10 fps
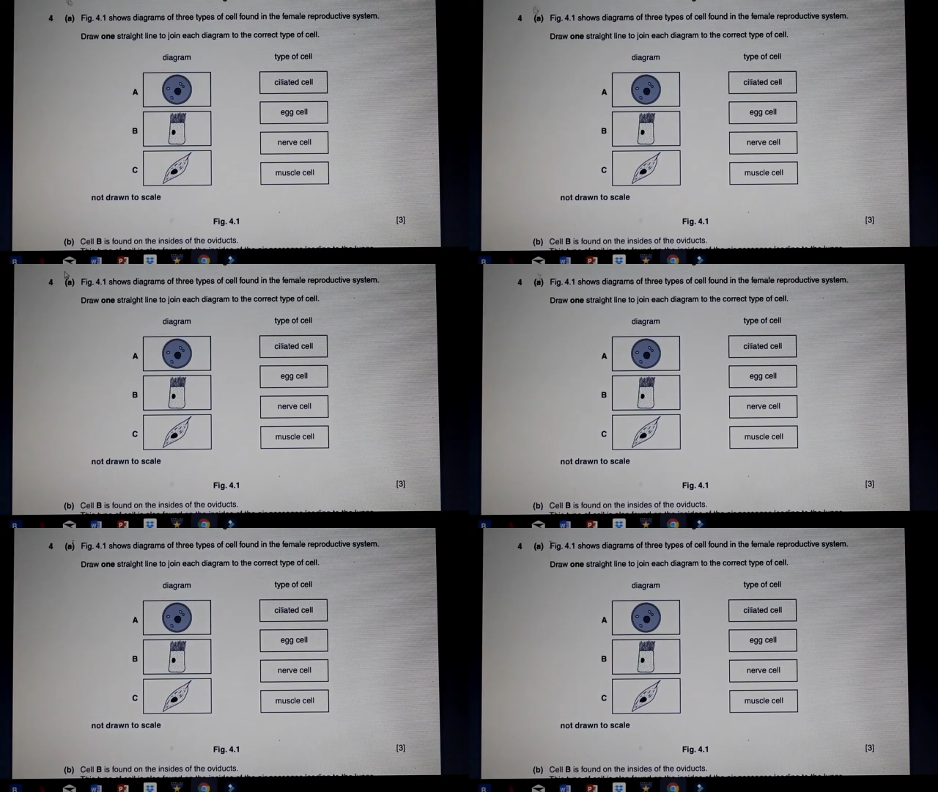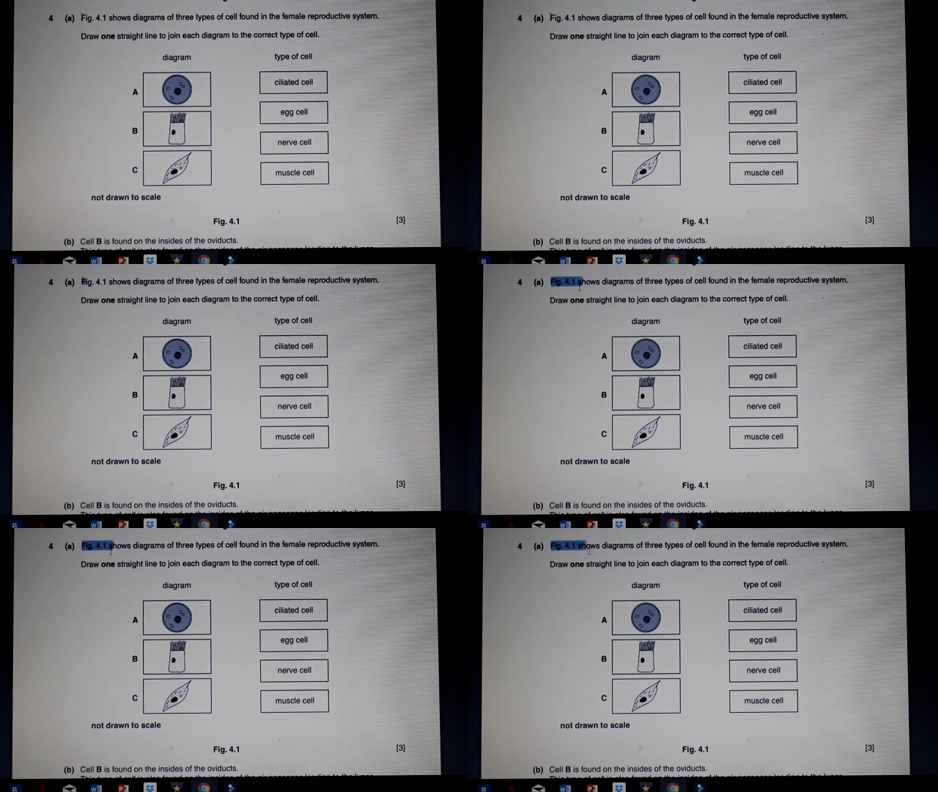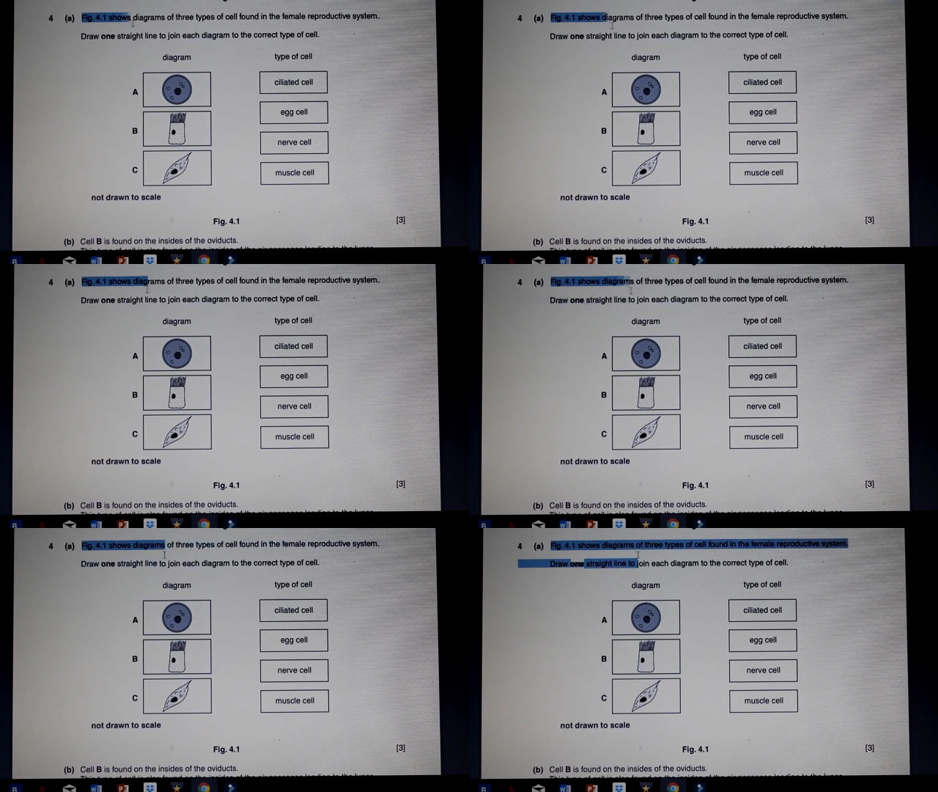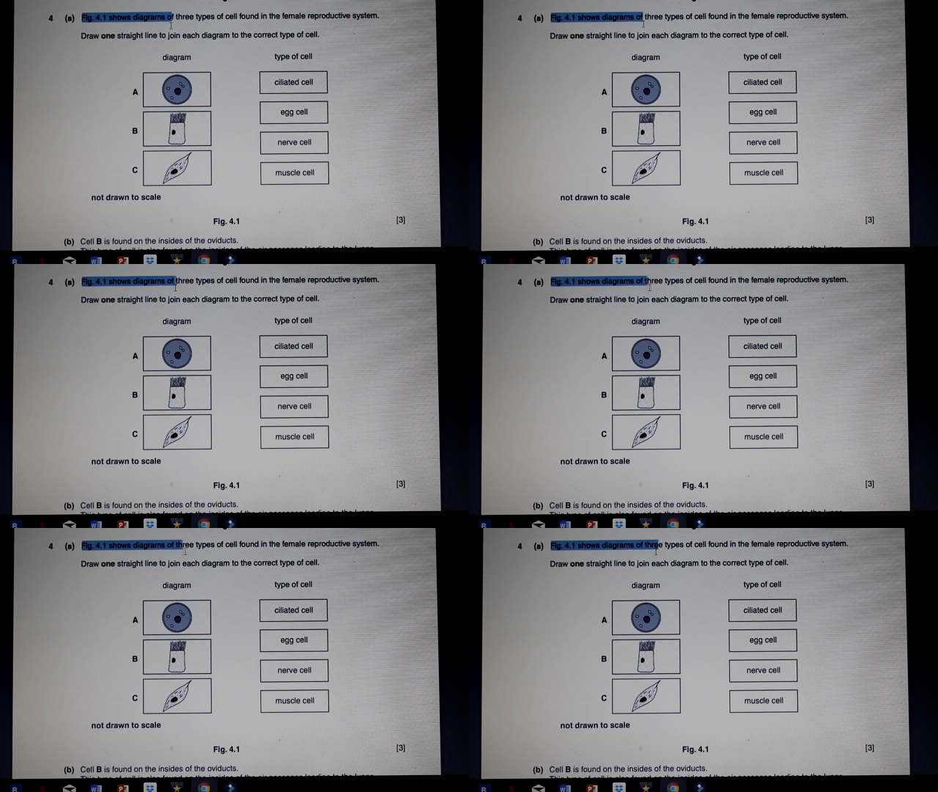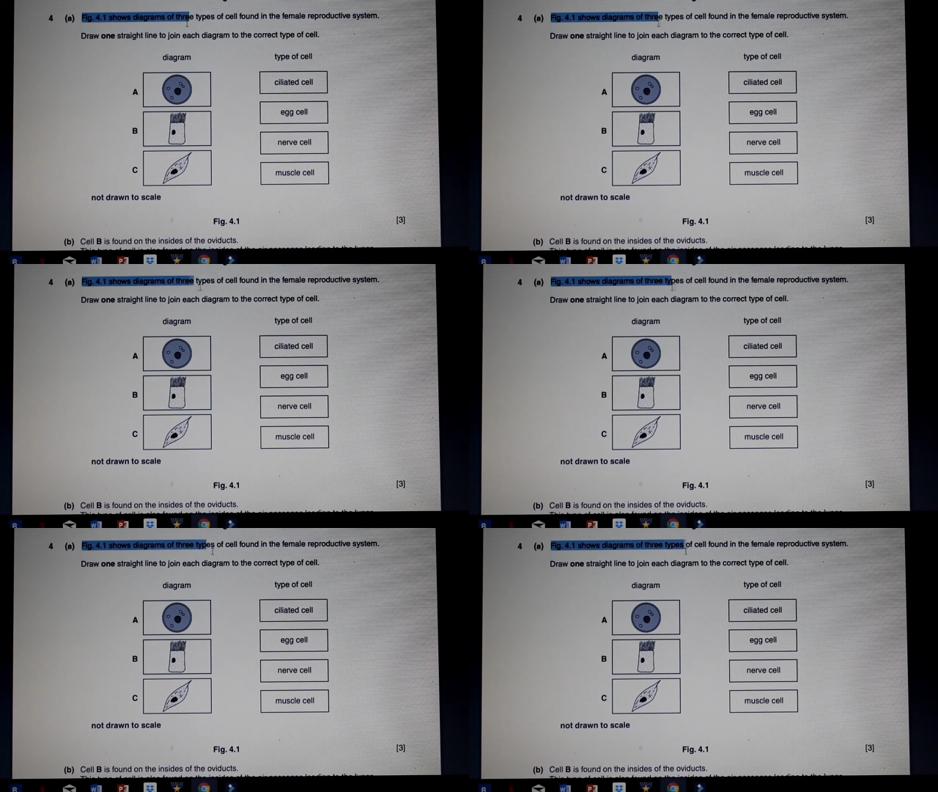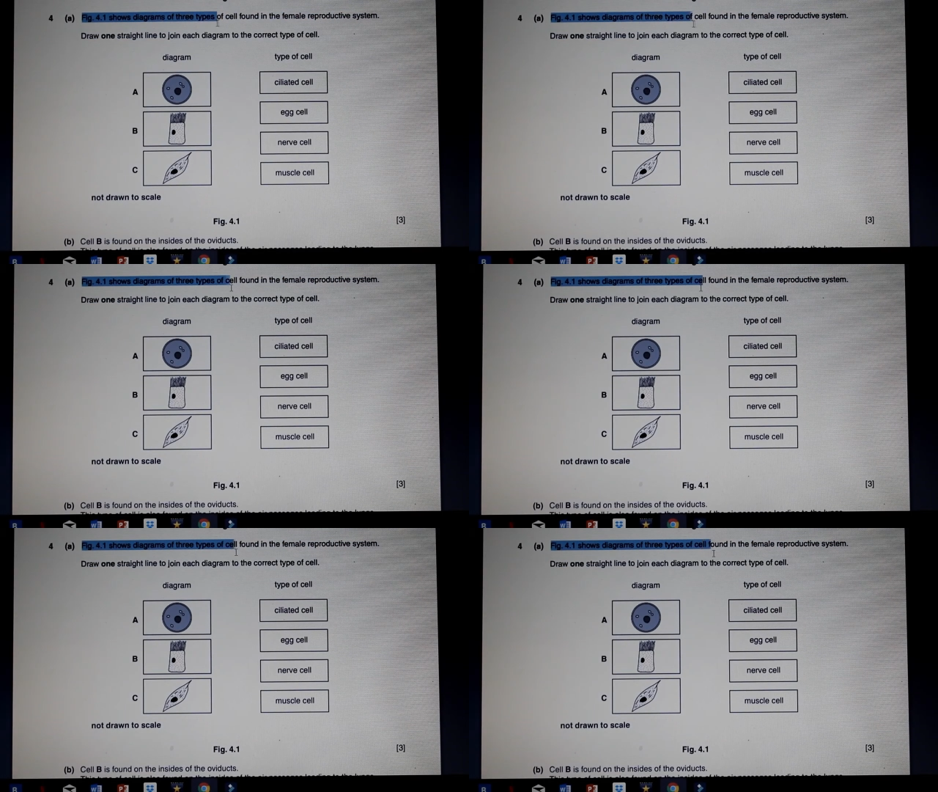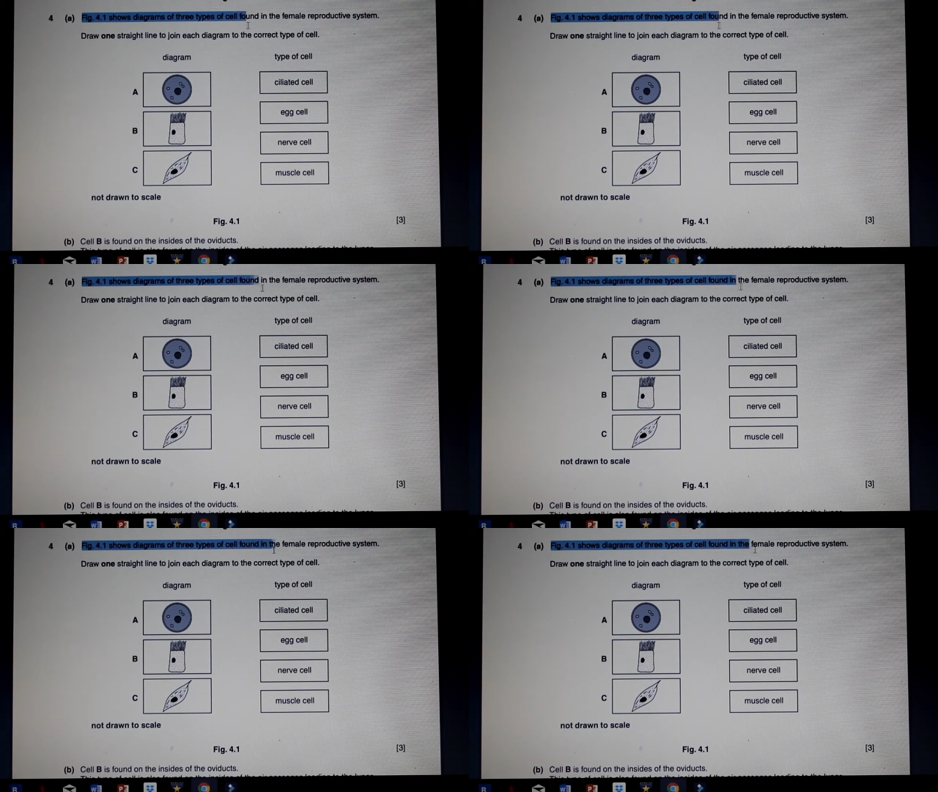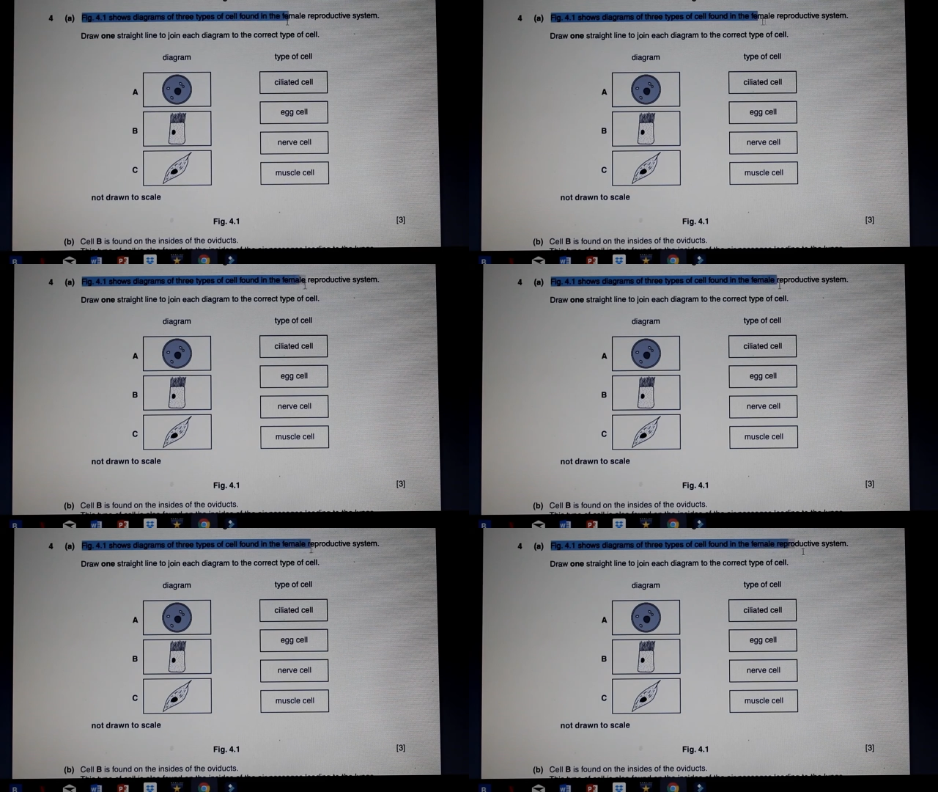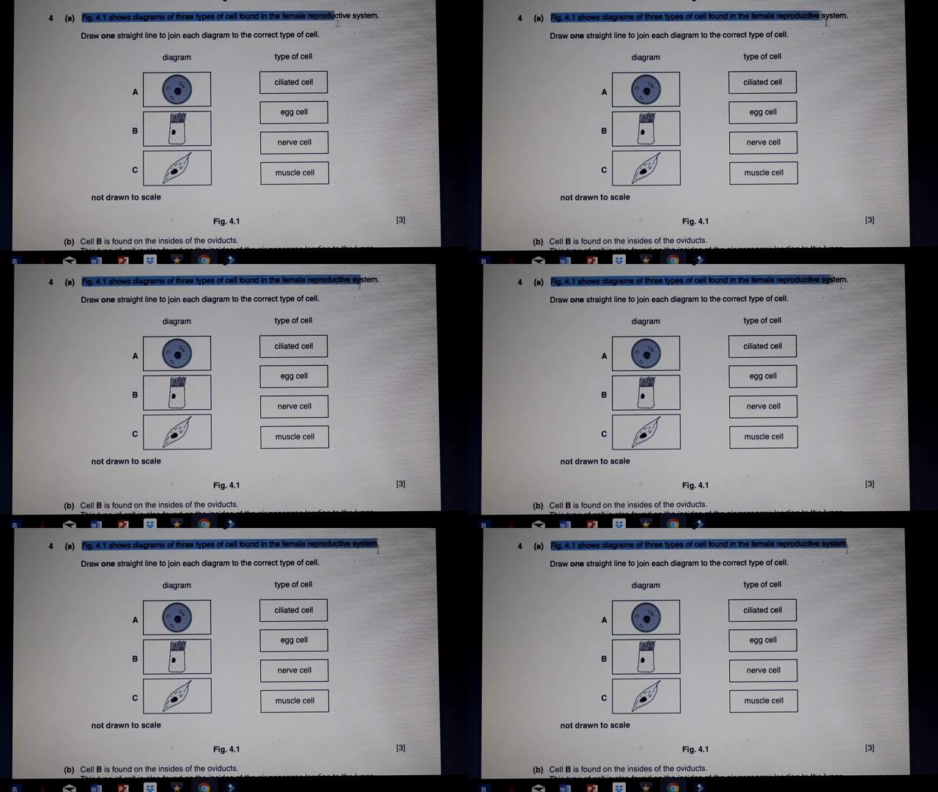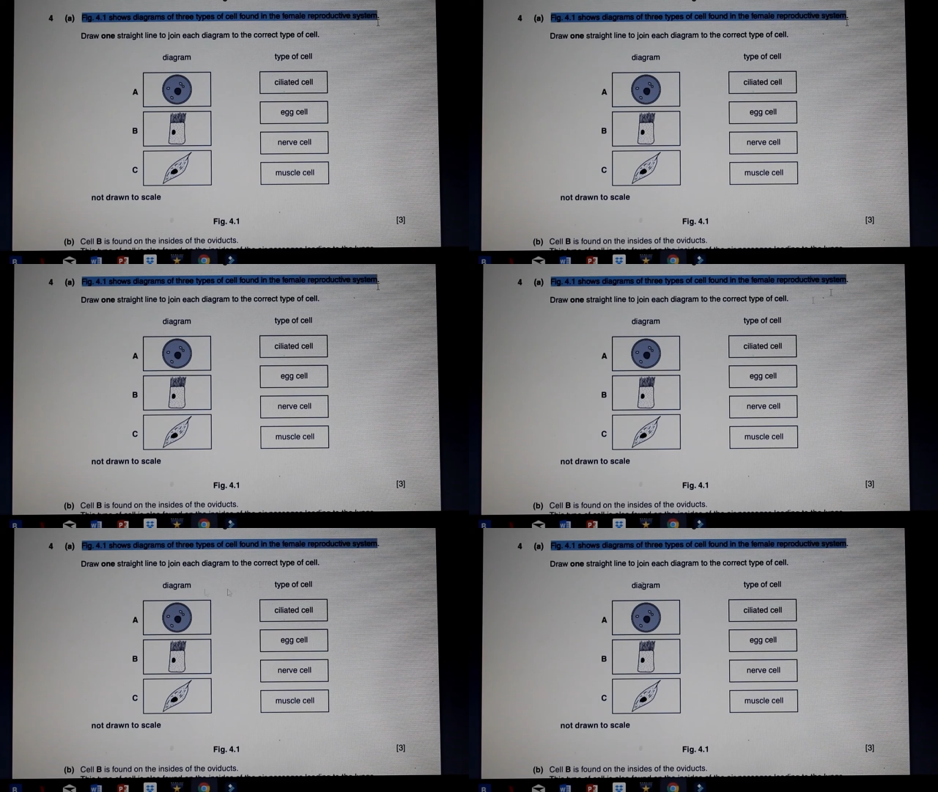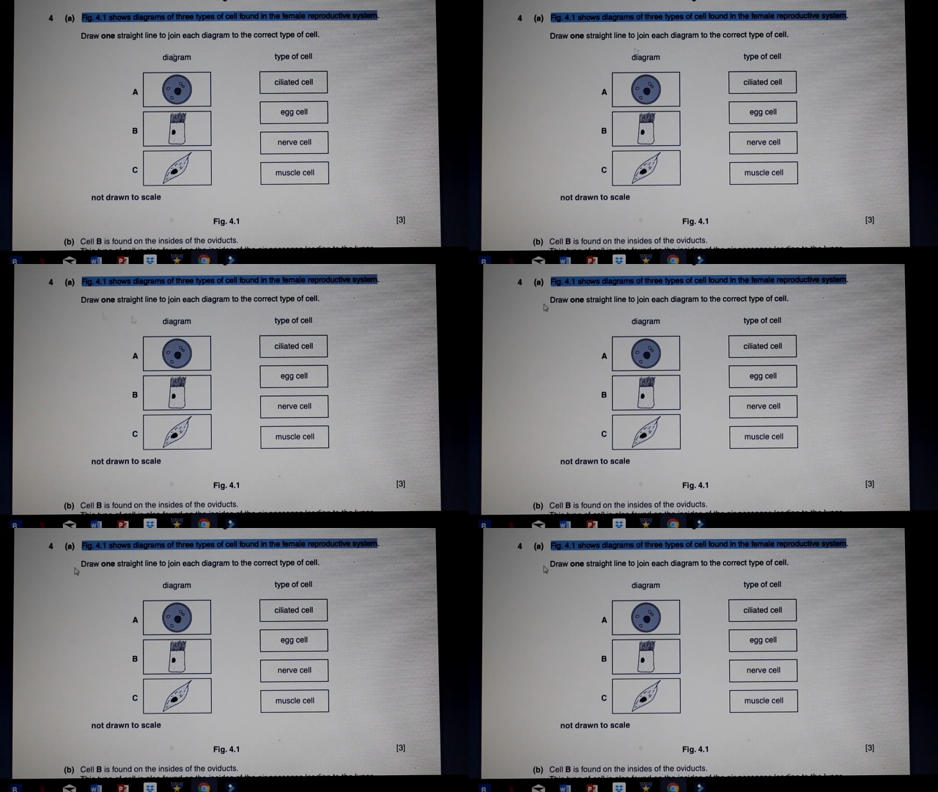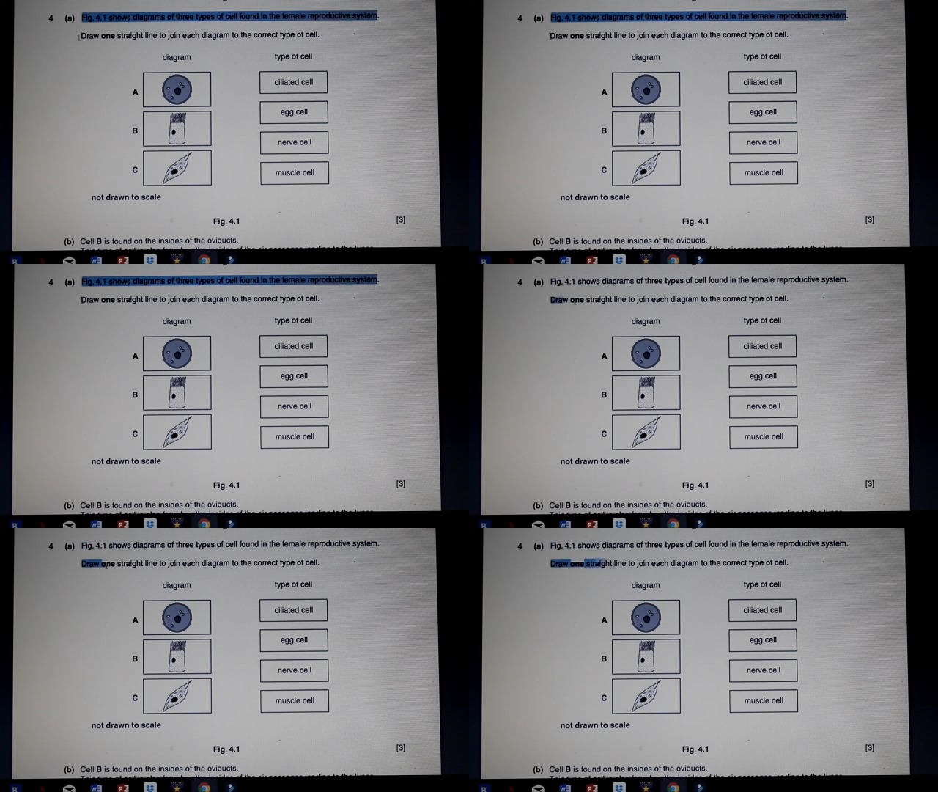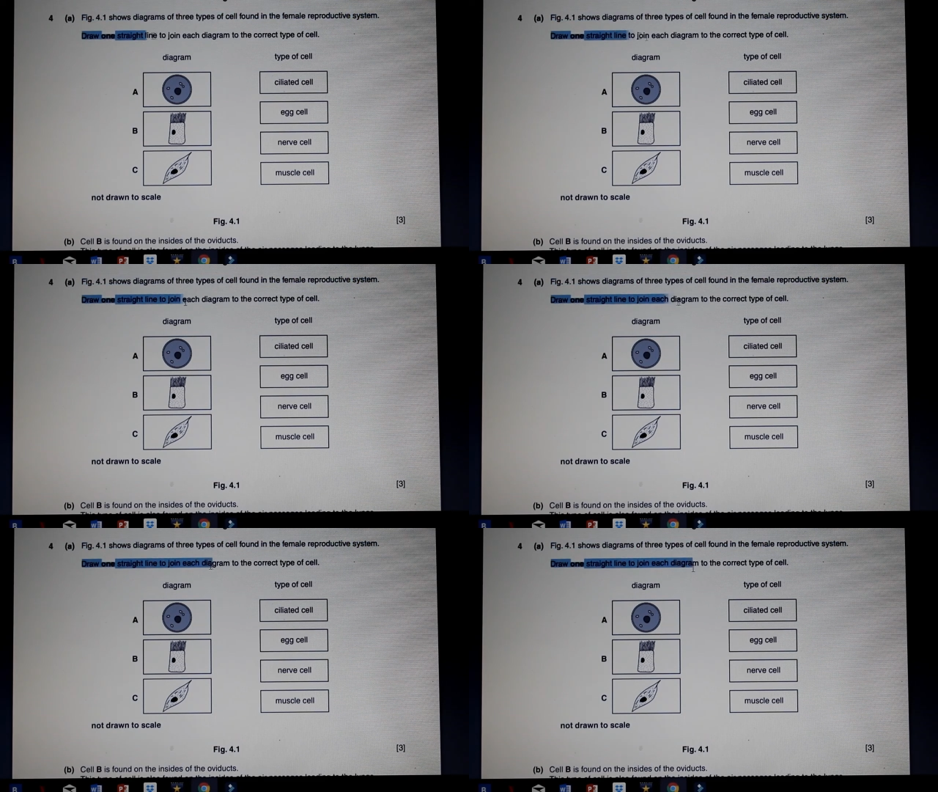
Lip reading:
No face is visible, so there are no lips to read.